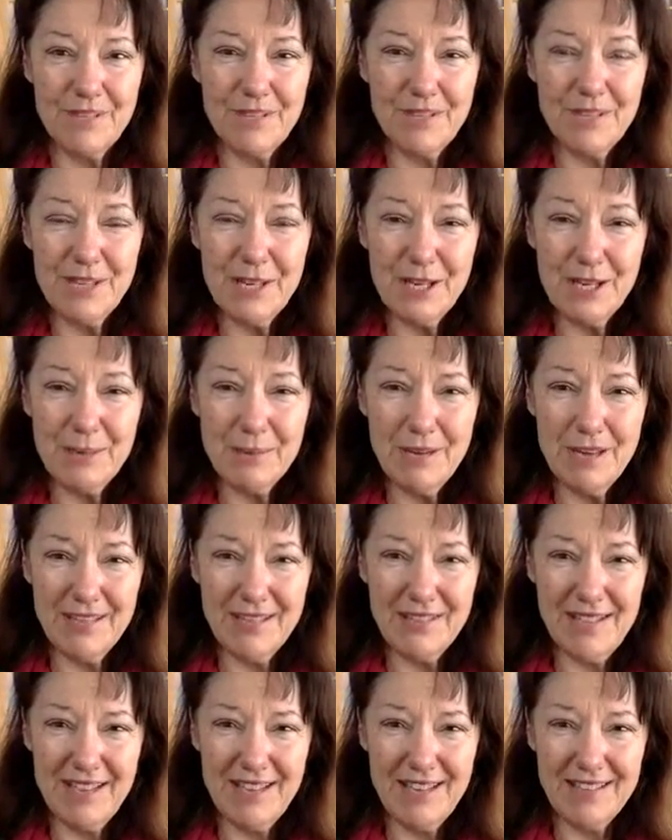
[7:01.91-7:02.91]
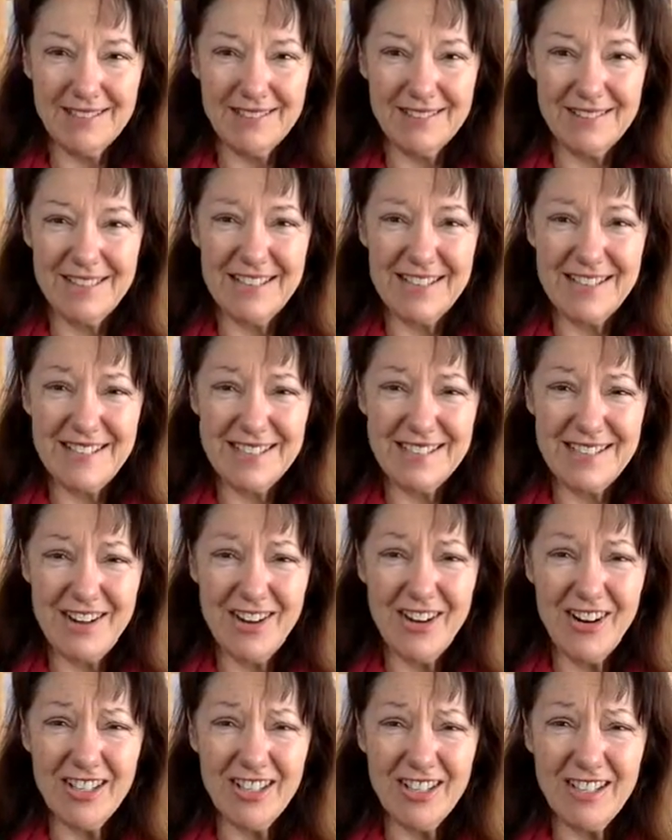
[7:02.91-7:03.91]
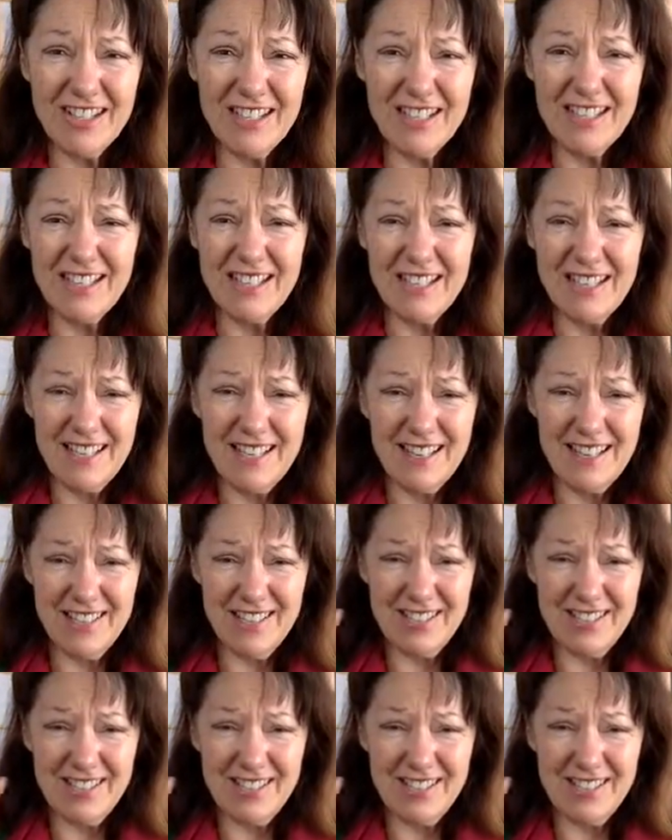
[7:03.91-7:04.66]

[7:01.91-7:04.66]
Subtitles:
And think about that. It's dark. They're